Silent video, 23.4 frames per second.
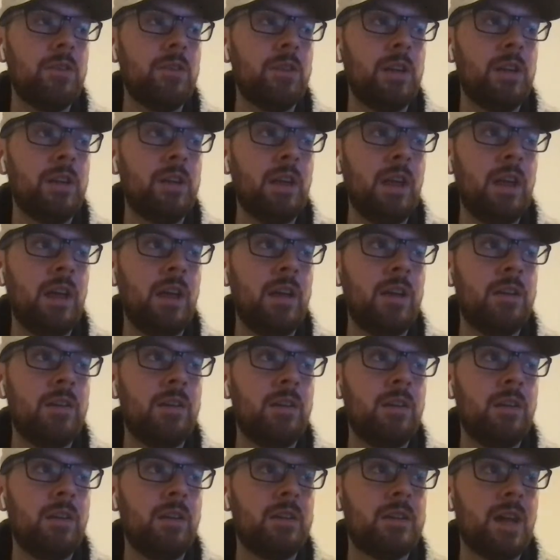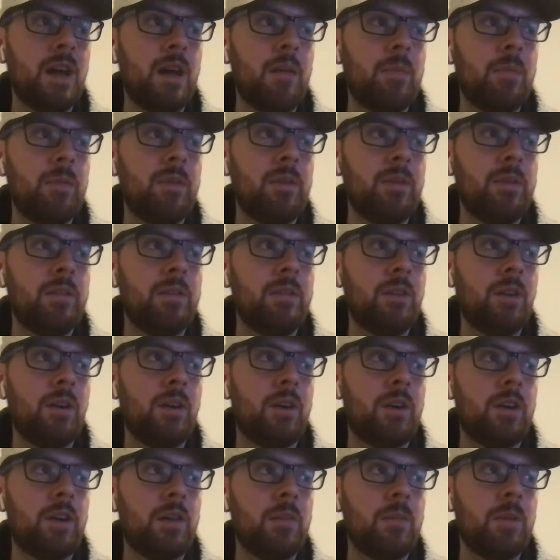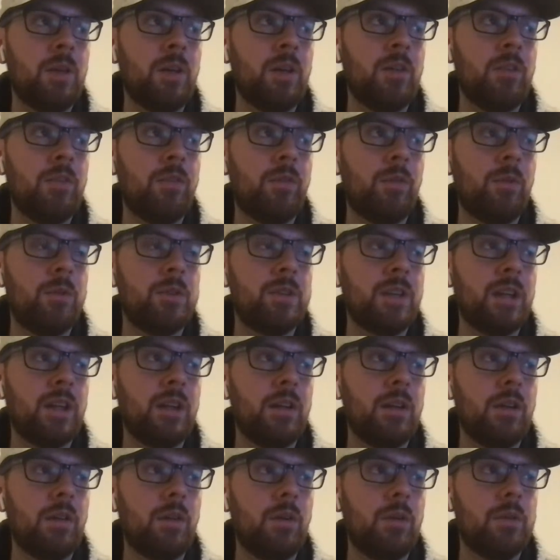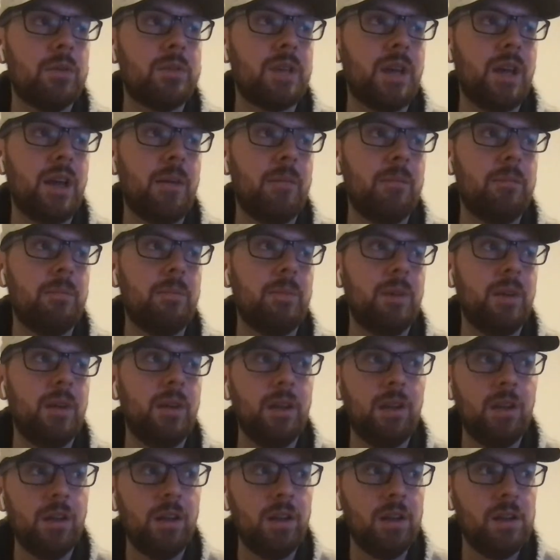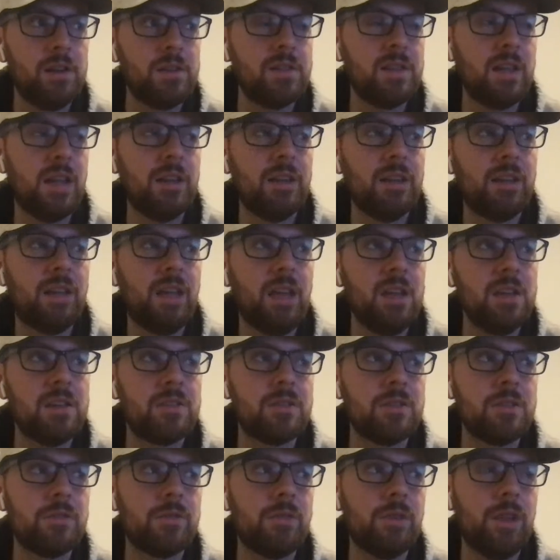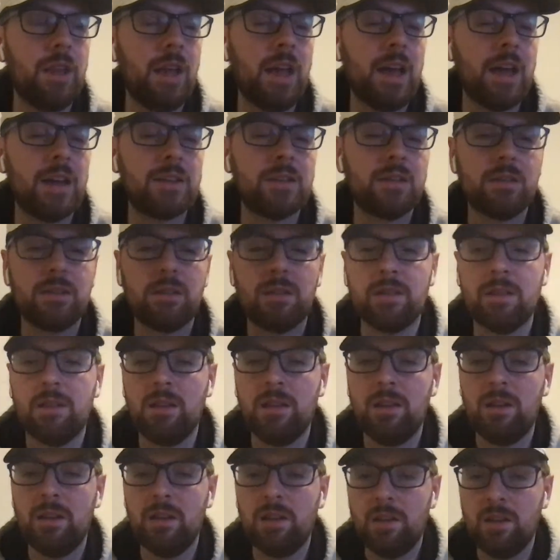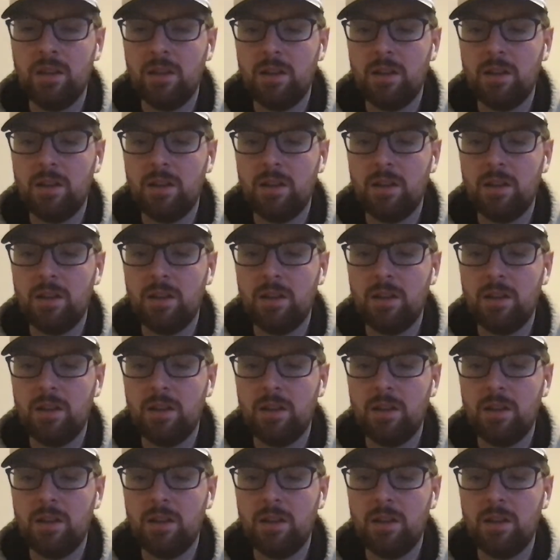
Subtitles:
Randall and Toppin are going to be on the floor together the whole time. It's not the case. Just relax.